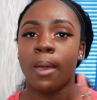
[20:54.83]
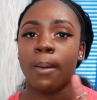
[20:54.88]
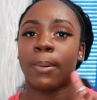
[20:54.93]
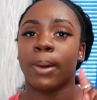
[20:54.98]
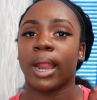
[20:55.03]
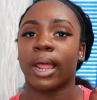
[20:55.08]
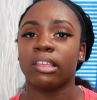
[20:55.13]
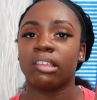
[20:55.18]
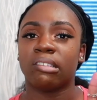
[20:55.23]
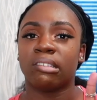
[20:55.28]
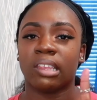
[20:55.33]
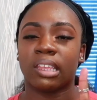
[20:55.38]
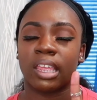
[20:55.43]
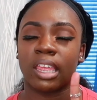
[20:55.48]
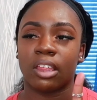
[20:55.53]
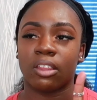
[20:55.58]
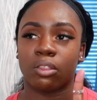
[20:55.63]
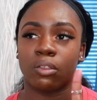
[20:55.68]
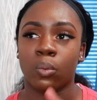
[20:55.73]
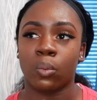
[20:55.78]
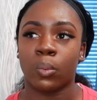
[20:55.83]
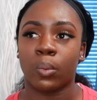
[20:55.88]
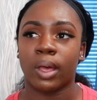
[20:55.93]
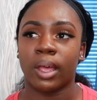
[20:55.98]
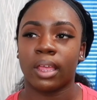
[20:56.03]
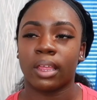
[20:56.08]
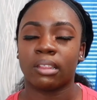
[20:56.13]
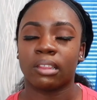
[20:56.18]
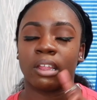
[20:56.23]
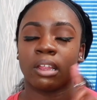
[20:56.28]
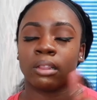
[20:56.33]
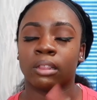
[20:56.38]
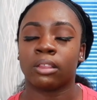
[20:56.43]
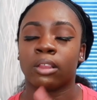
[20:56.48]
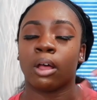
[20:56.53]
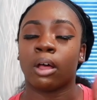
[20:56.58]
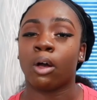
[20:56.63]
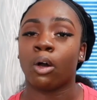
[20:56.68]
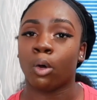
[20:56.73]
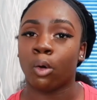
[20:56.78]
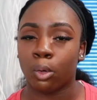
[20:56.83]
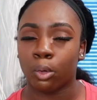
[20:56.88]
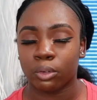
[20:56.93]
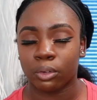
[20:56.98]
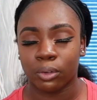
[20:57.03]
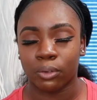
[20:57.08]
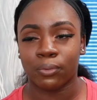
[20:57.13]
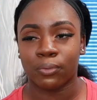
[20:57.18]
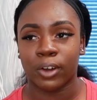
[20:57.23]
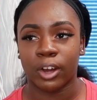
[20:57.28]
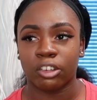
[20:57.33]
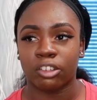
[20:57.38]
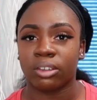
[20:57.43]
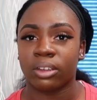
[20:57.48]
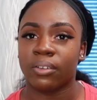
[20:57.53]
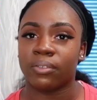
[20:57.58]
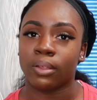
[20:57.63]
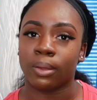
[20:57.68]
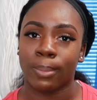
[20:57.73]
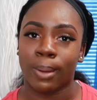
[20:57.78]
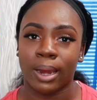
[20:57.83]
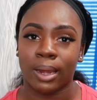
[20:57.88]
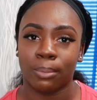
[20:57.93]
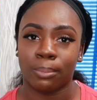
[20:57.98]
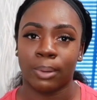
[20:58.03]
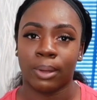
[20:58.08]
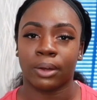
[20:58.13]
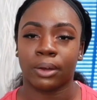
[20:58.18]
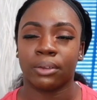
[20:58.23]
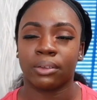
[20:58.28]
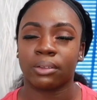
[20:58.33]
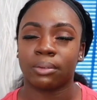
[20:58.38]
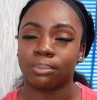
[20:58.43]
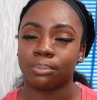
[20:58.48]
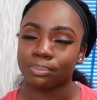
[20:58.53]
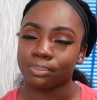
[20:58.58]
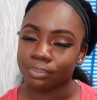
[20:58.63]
but I used to get the one, the, the old version of the body butters.